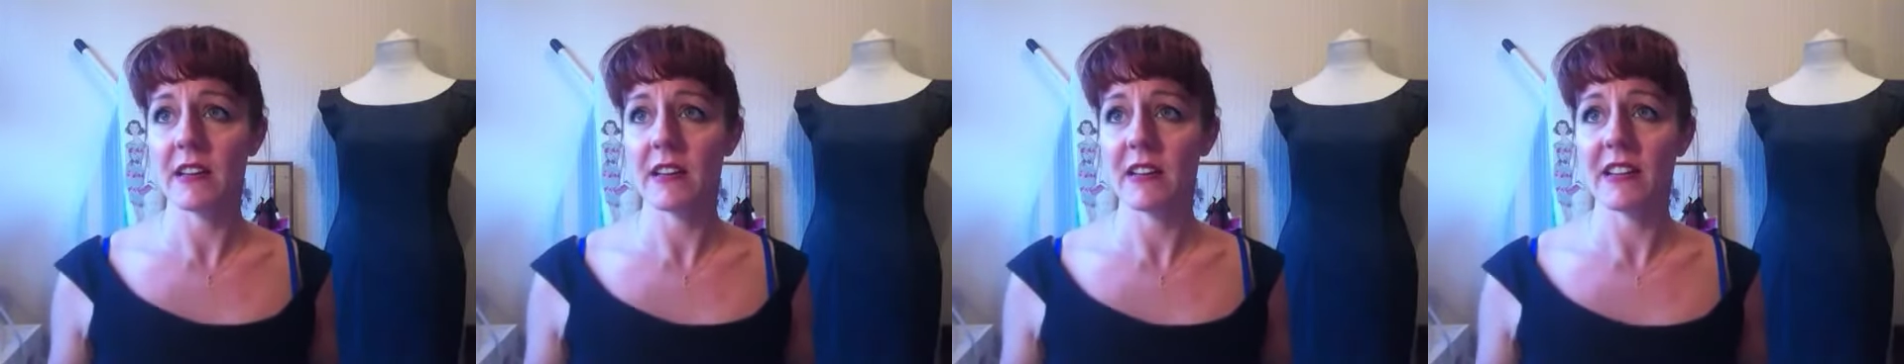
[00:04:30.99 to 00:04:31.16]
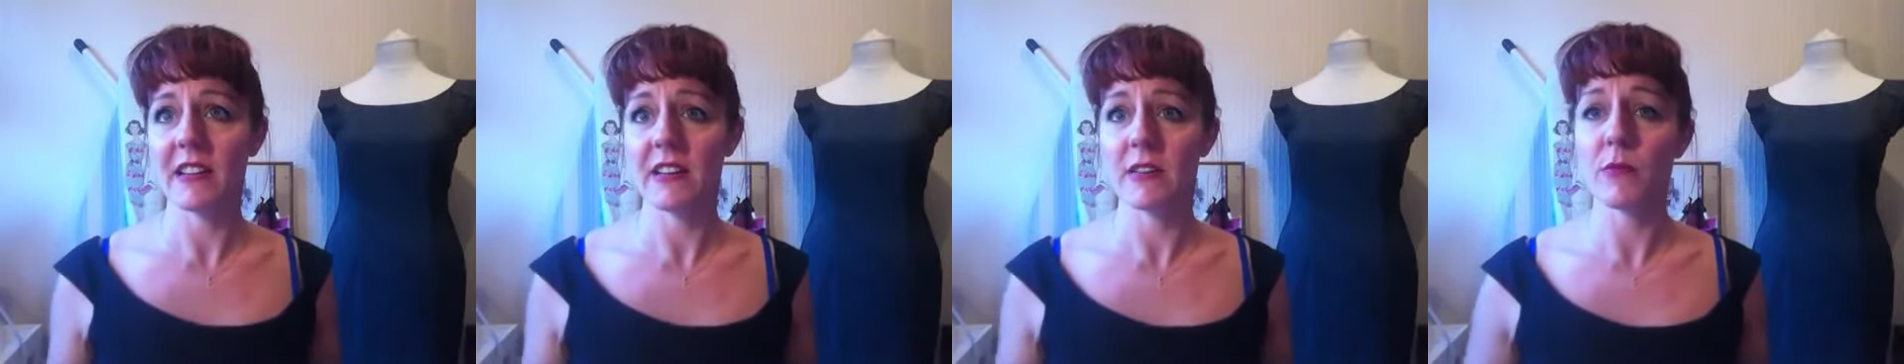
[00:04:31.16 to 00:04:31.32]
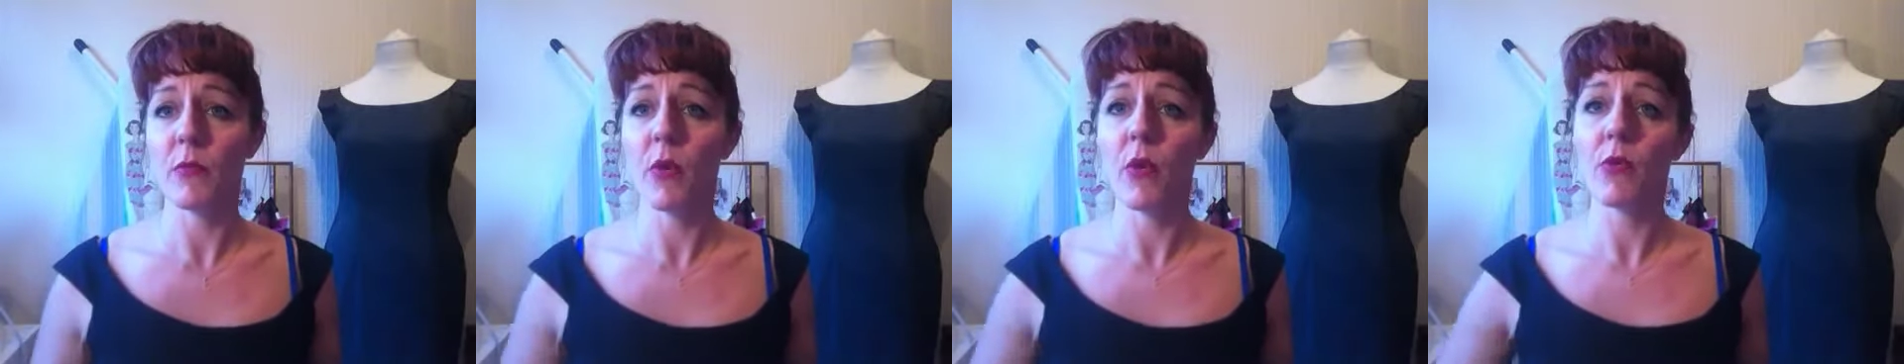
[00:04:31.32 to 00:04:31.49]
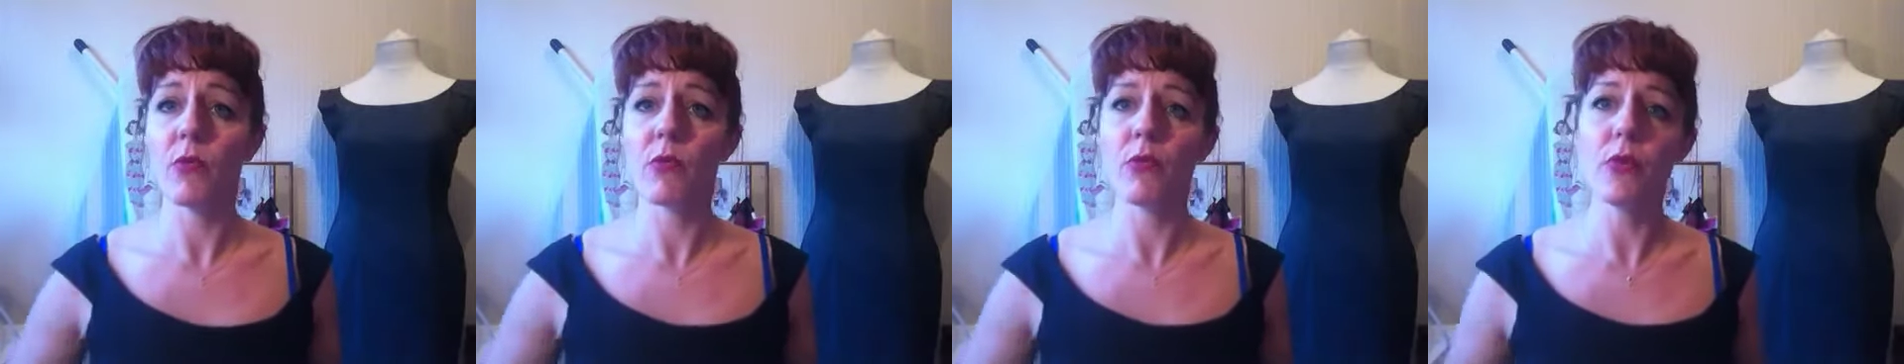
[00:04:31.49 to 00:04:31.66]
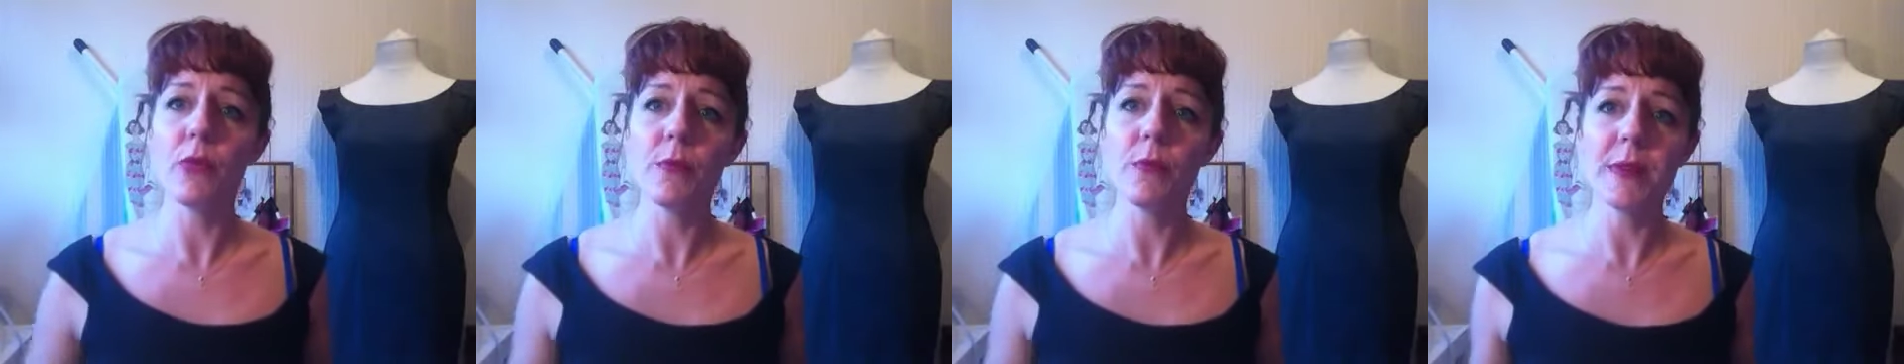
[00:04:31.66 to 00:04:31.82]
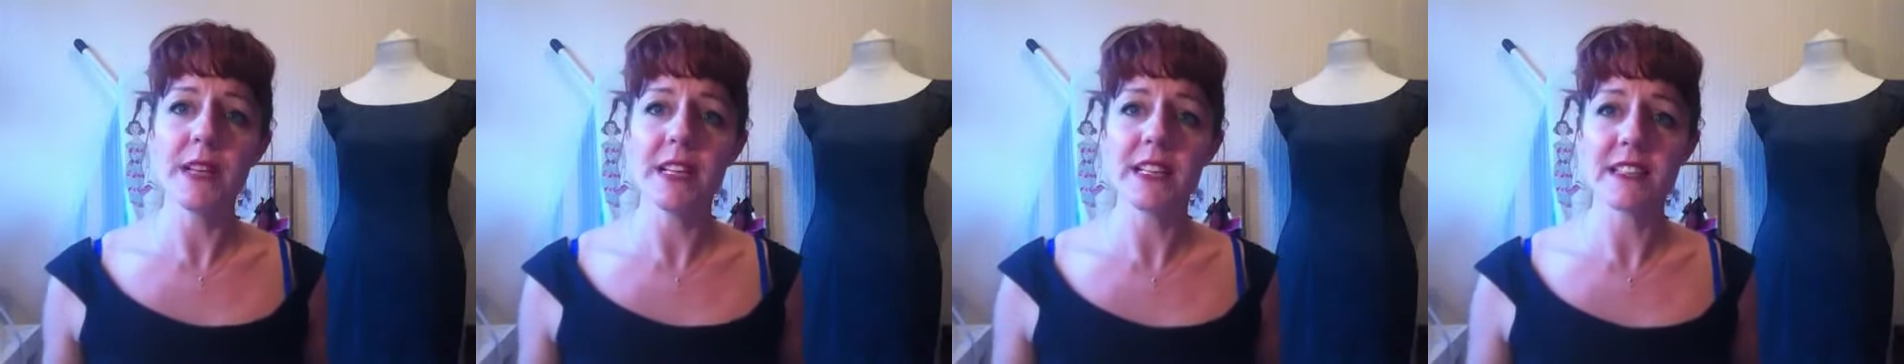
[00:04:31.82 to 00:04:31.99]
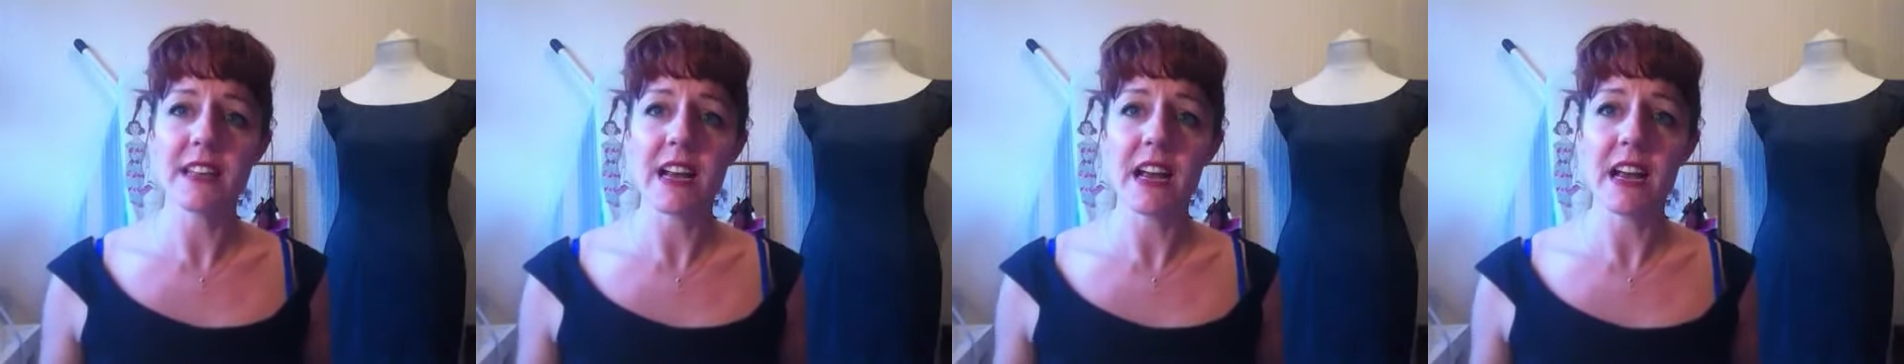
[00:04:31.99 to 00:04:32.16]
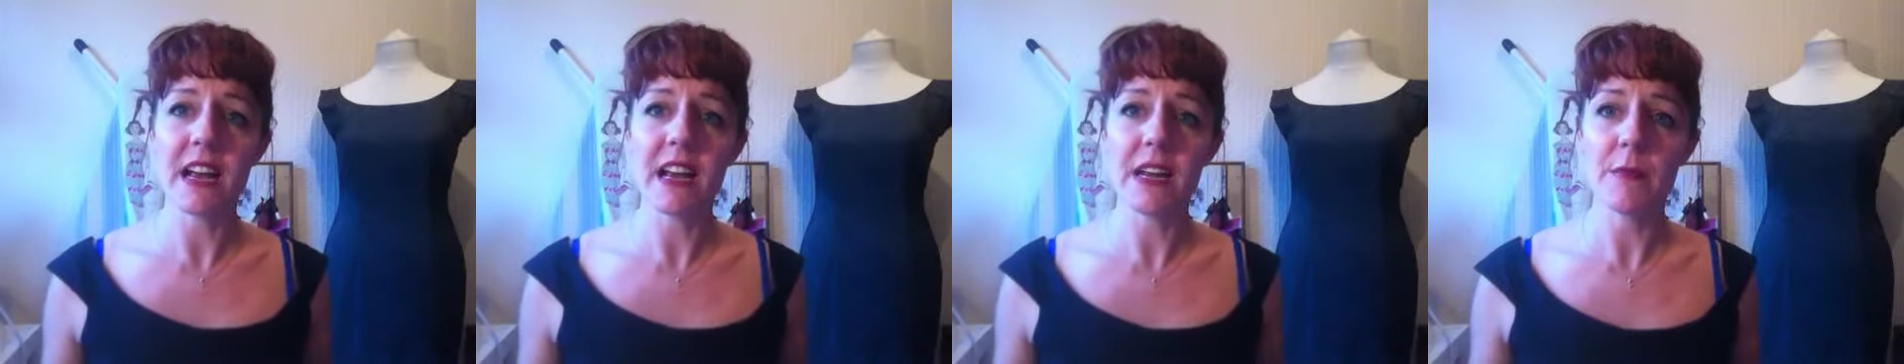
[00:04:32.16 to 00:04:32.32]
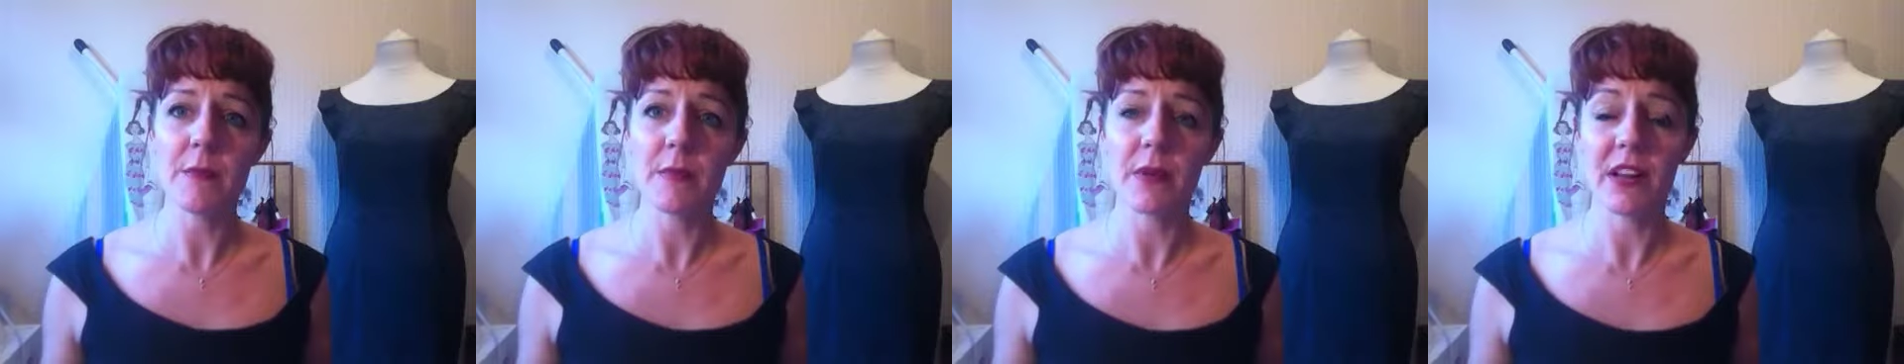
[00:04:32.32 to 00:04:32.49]
there's more room
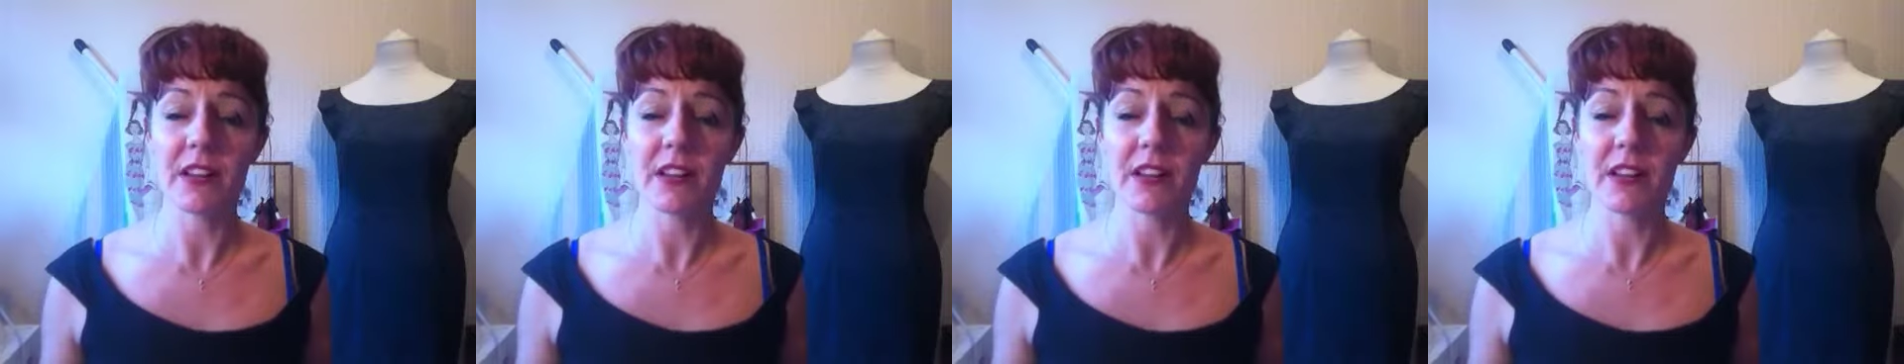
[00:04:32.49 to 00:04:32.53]
inside,